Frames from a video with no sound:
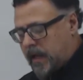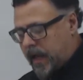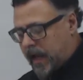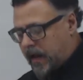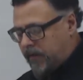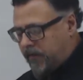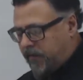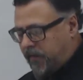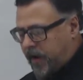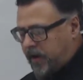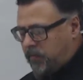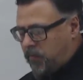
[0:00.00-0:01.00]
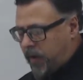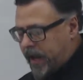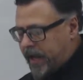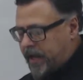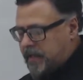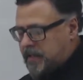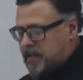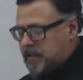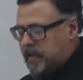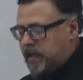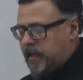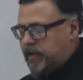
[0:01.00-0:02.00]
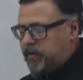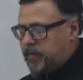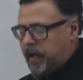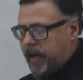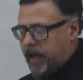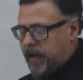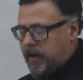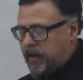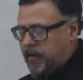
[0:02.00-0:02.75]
and find ways that you can